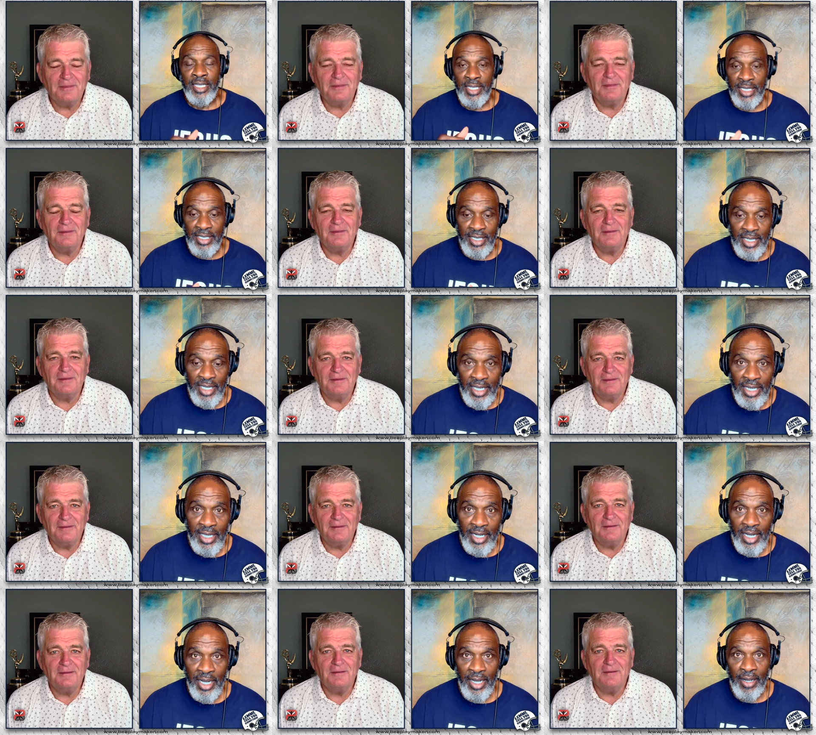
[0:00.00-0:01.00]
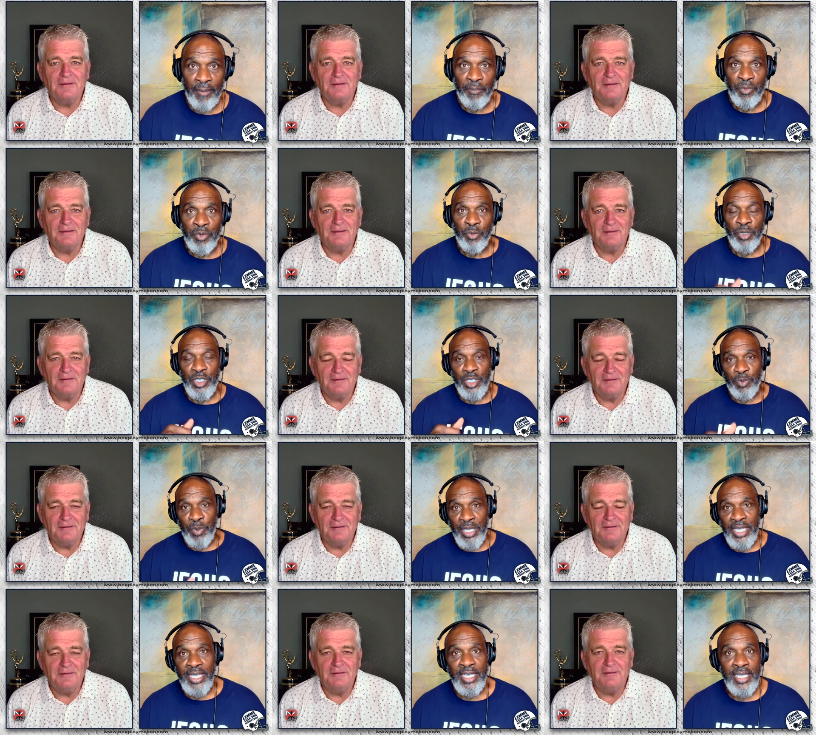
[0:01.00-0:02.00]
Speaker 1: getting it in uh, with
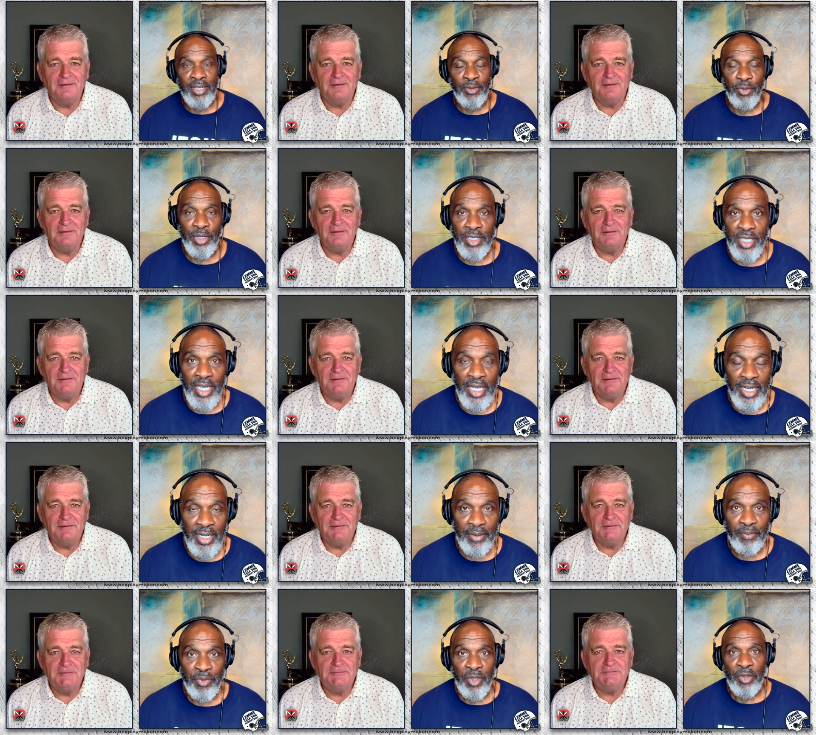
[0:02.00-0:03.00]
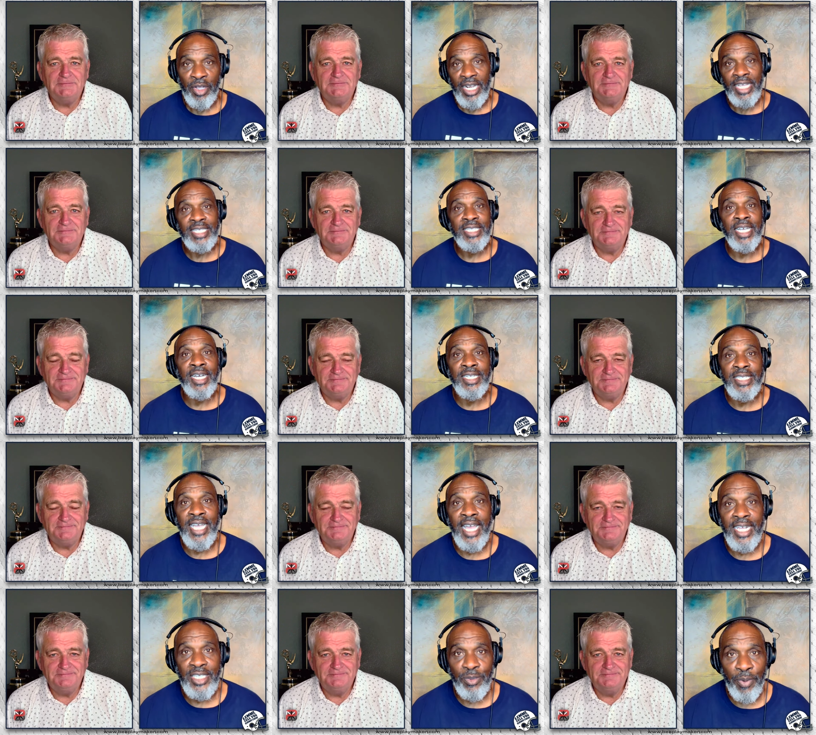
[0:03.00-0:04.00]
speed and with um, less
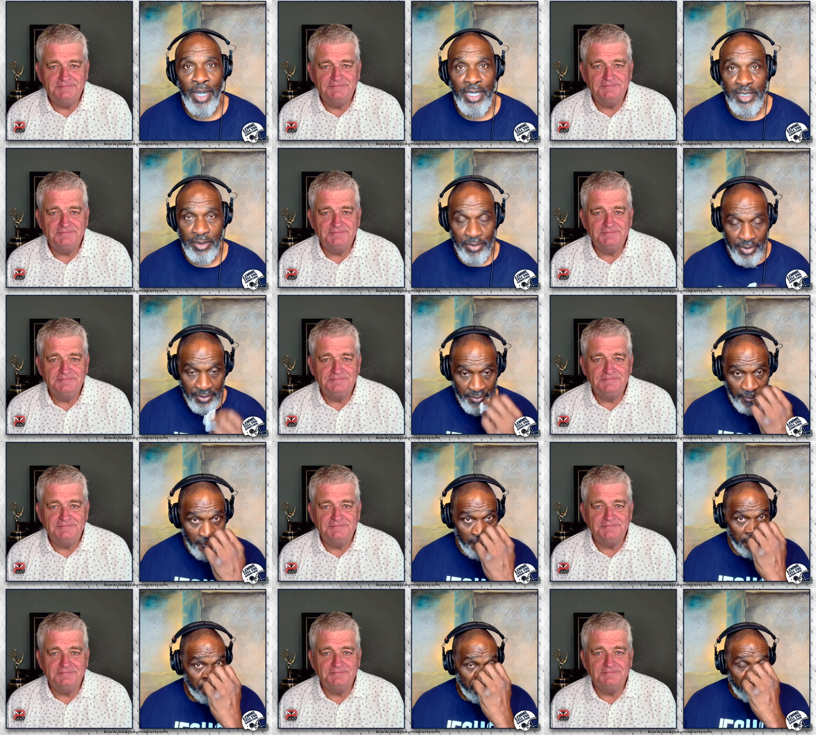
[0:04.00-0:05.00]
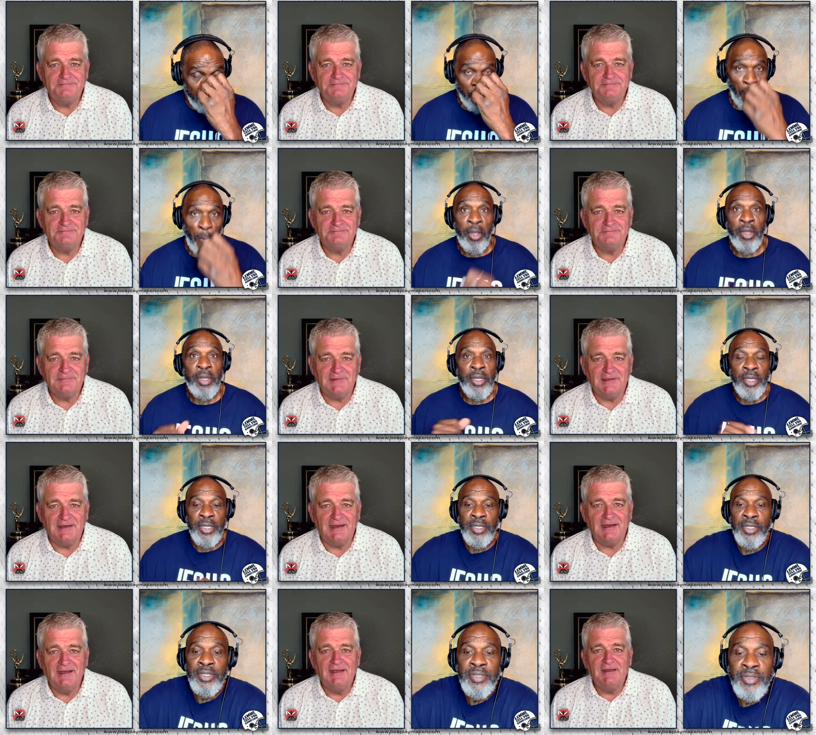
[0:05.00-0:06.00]
contact as possible.
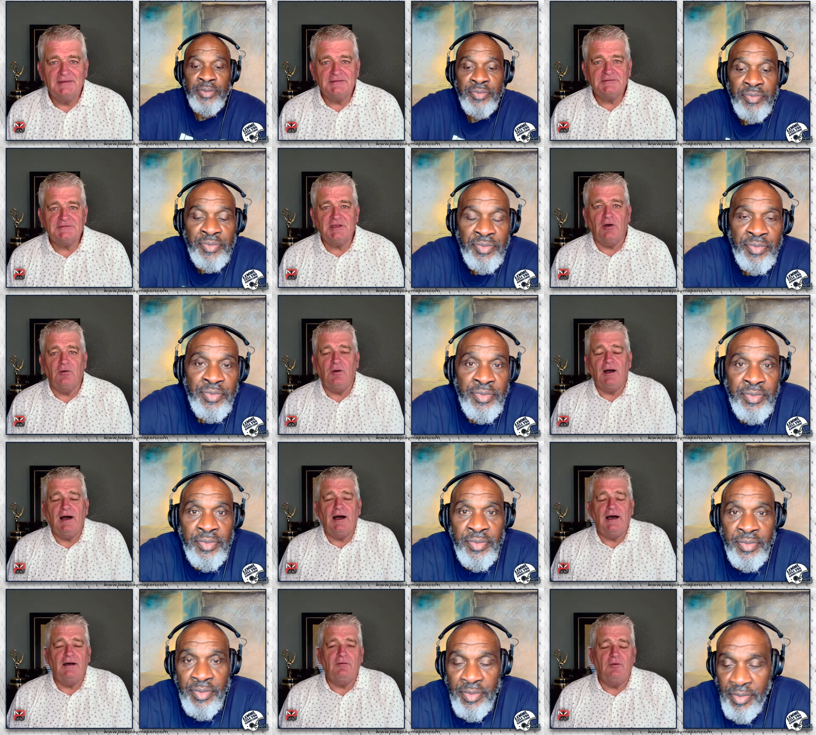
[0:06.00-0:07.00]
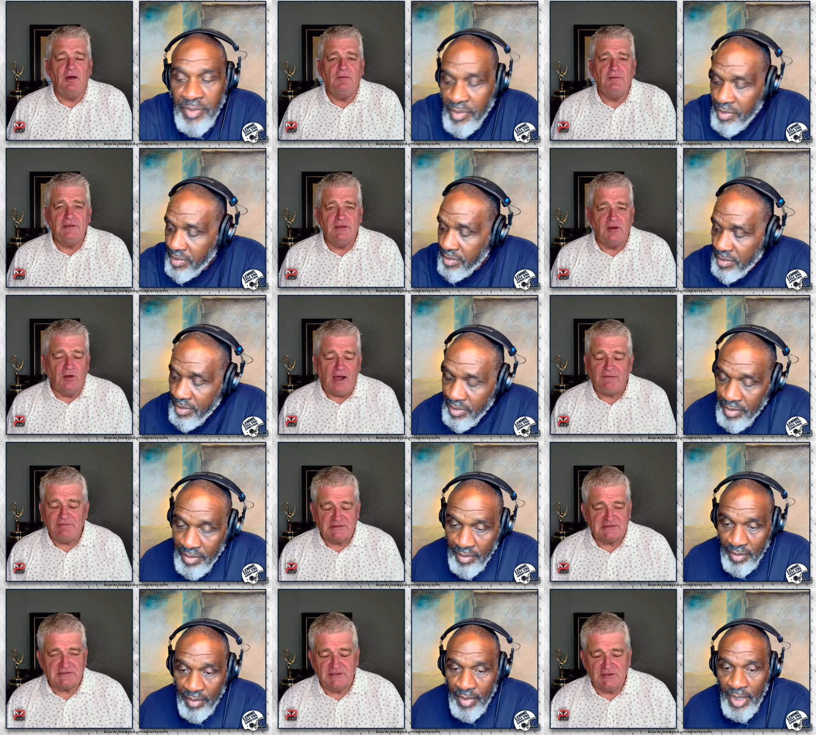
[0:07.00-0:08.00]
Speaker 2: Yeah. So, uh, you know,
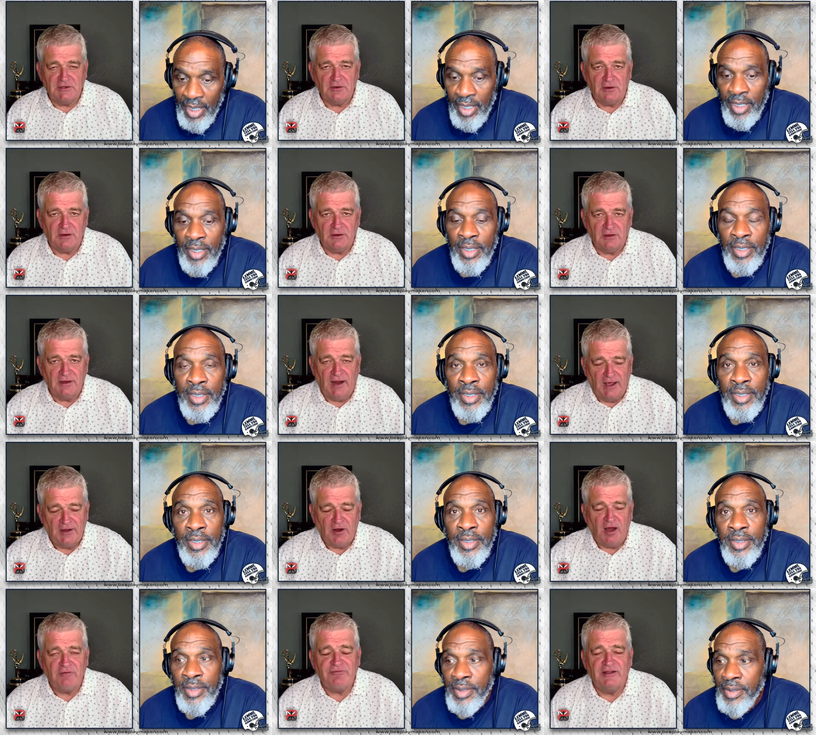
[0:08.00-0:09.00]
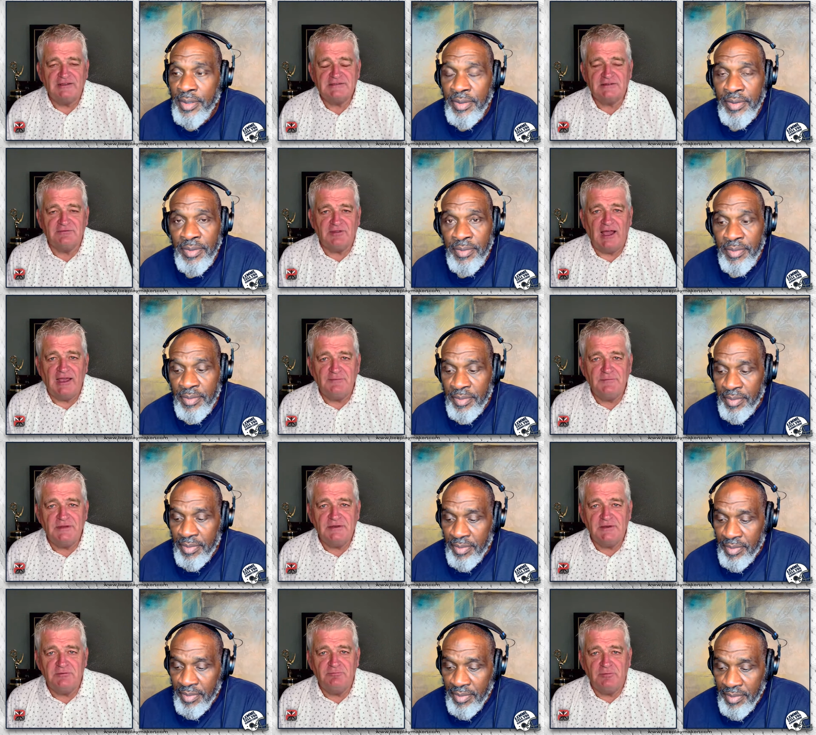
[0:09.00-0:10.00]
obviously you're an offensive
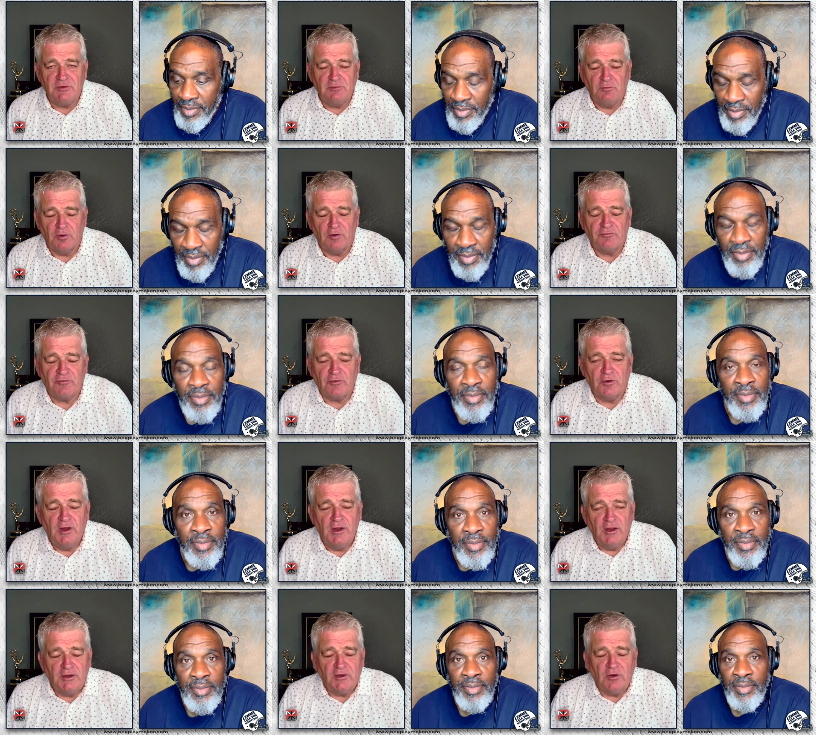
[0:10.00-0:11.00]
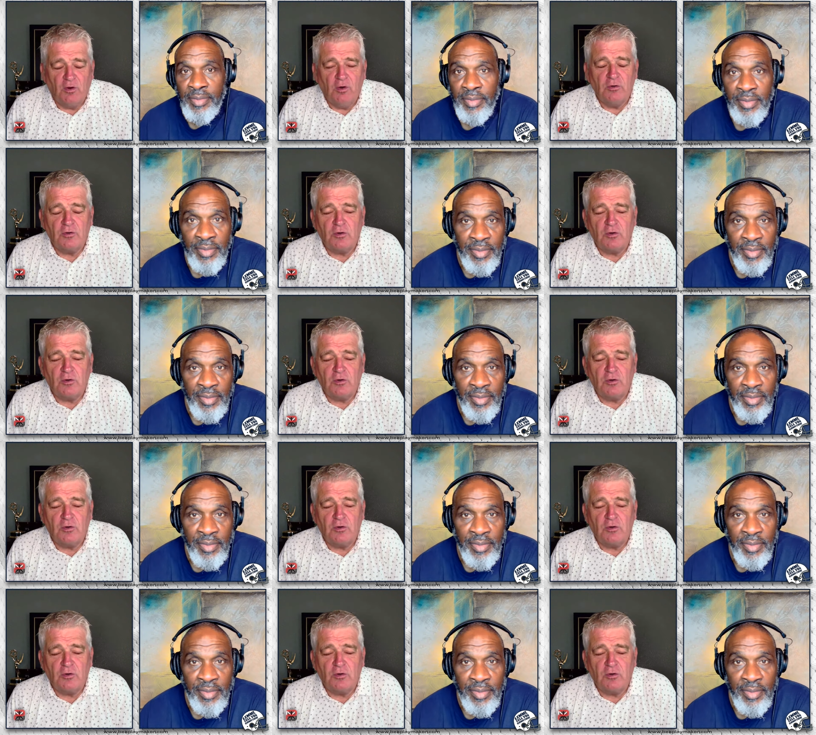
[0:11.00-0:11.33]
lineman. You you were for your whole